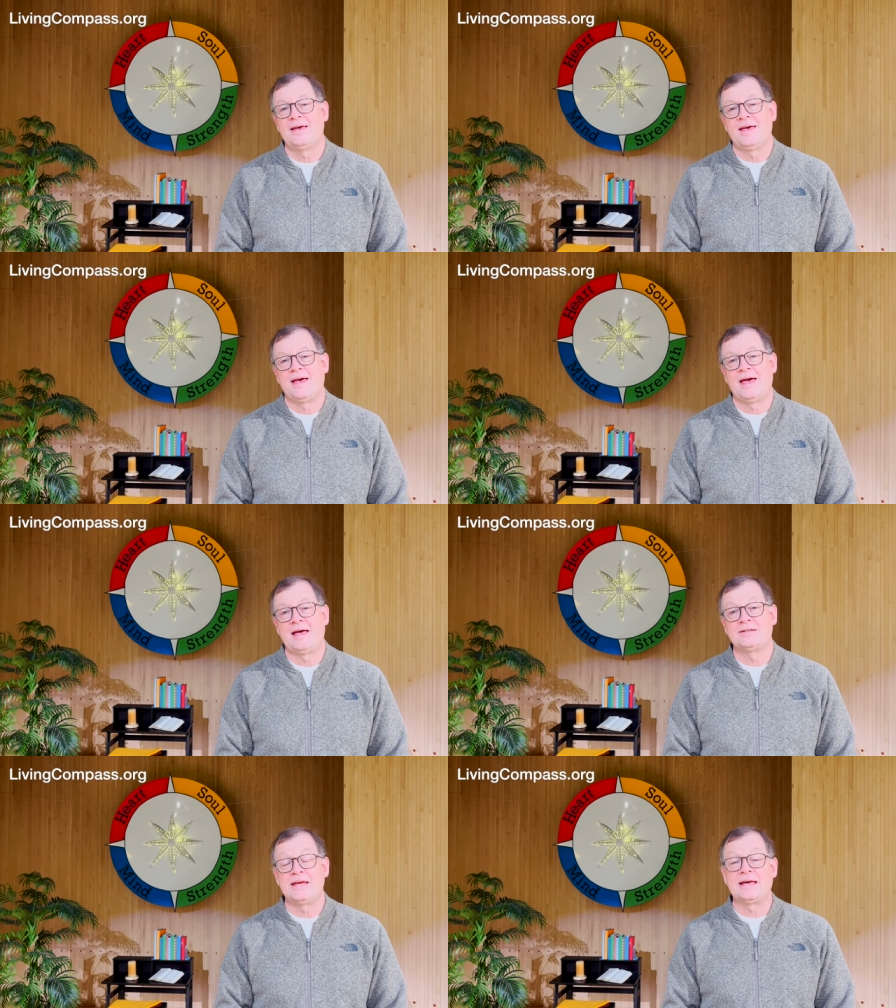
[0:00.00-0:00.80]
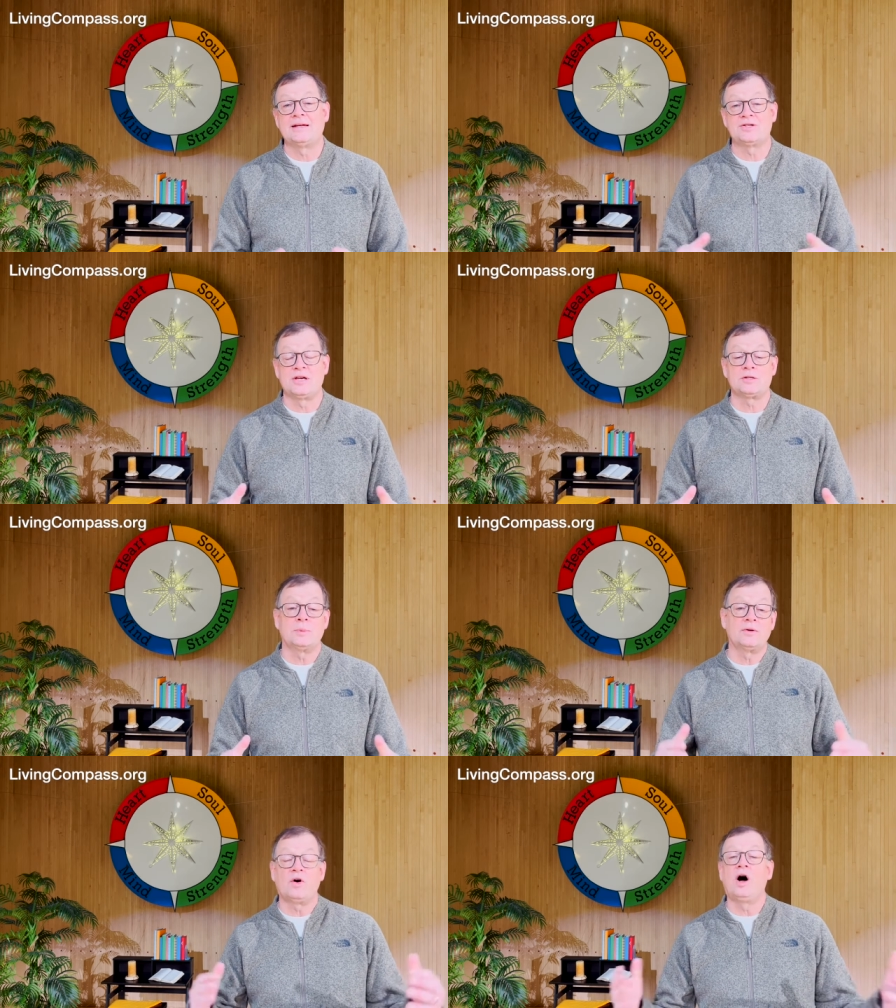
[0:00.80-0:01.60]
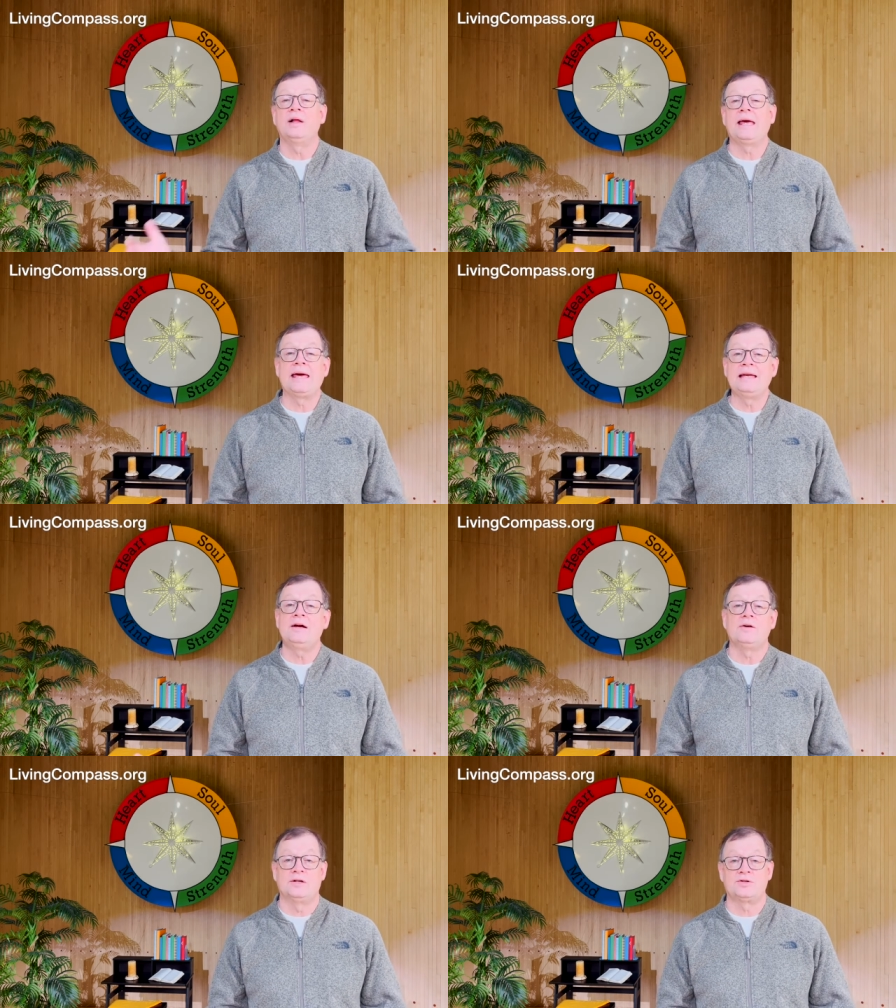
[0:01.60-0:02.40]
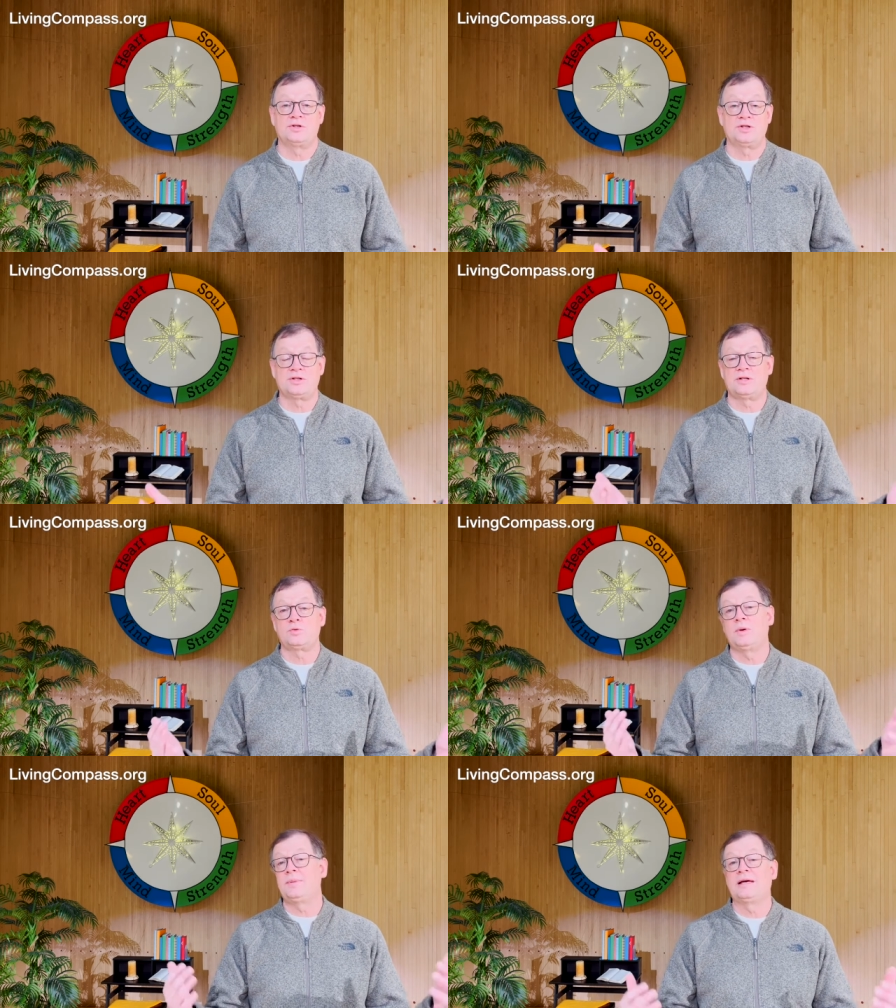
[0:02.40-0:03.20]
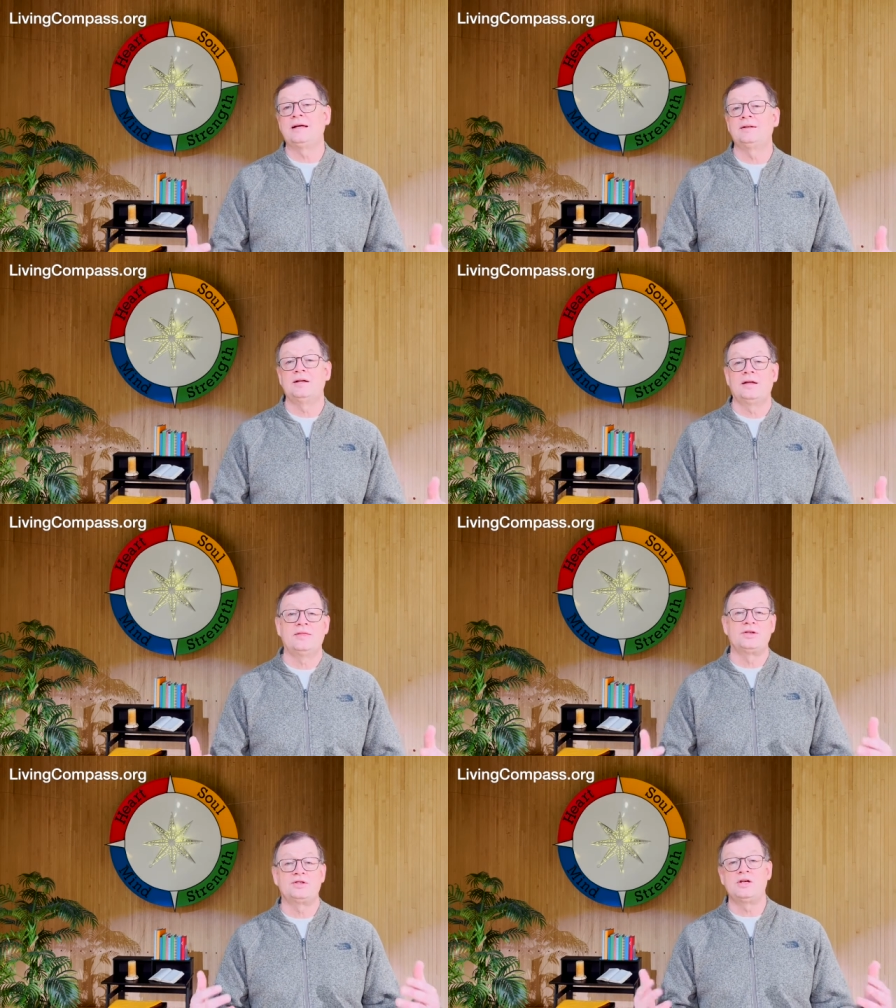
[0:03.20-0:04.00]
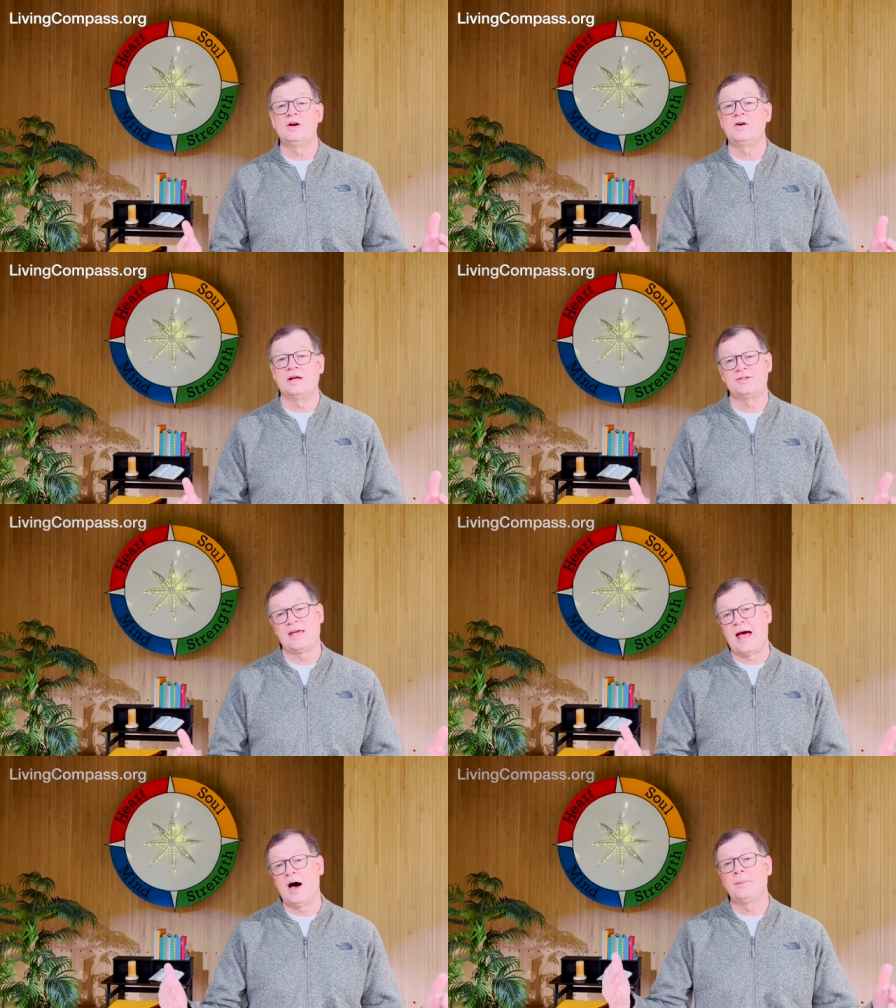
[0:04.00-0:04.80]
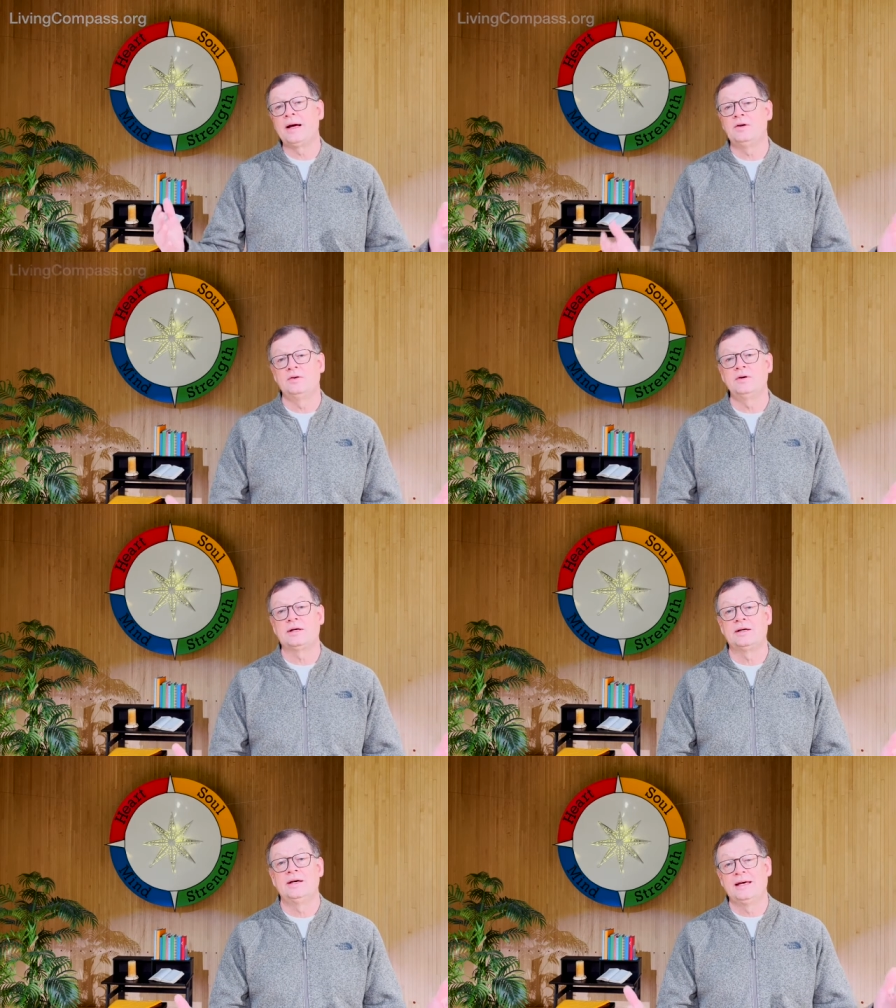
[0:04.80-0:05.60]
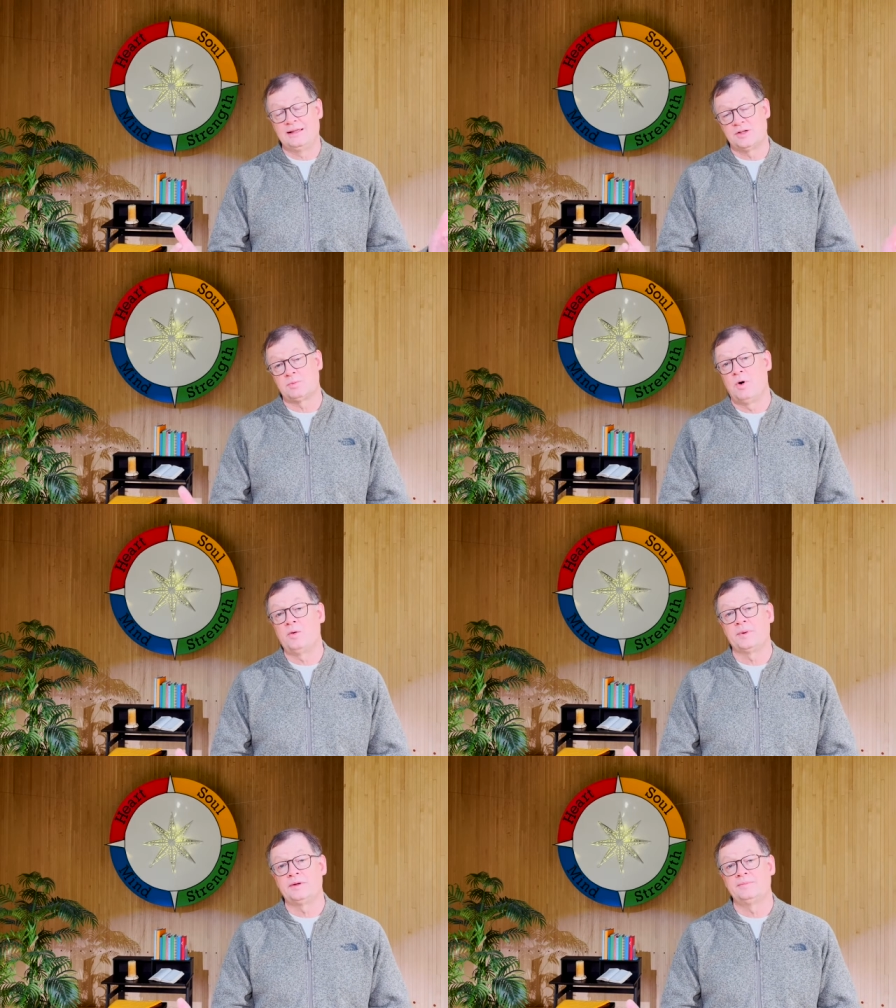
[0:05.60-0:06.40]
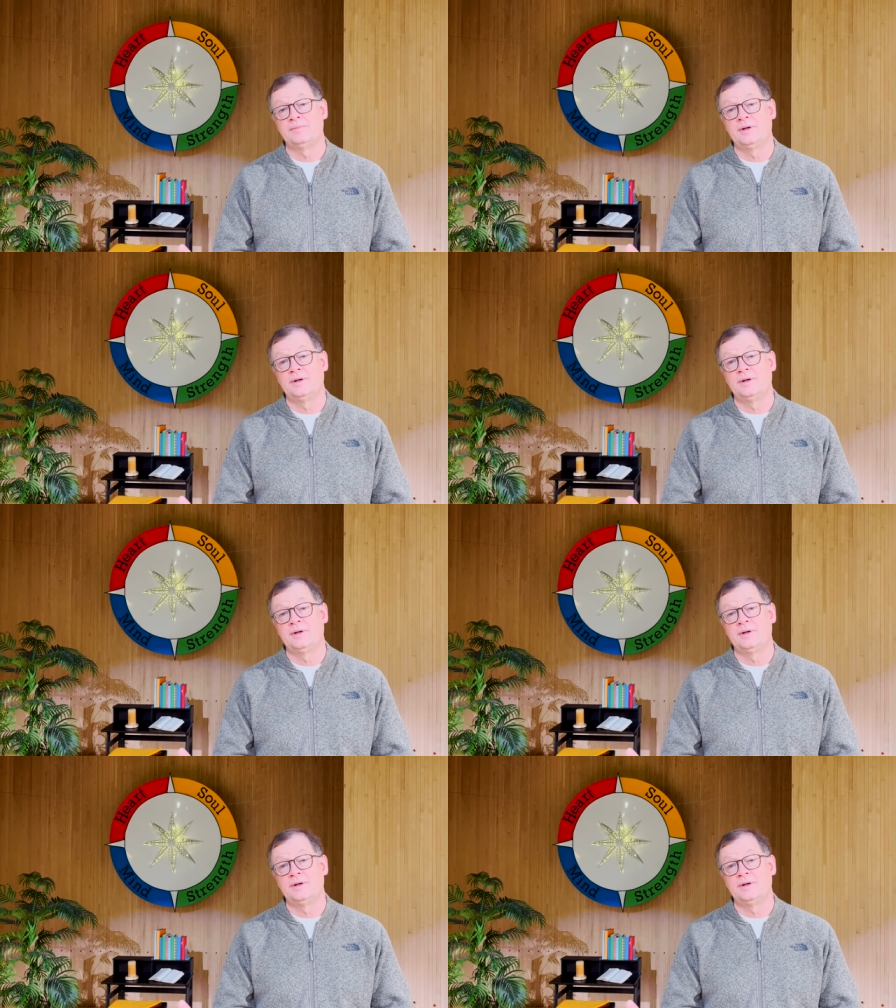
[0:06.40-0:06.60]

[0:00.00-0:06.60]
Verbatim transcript: and take an assessment of all eight areas just as we begin this year and say, How am I doing in this moment?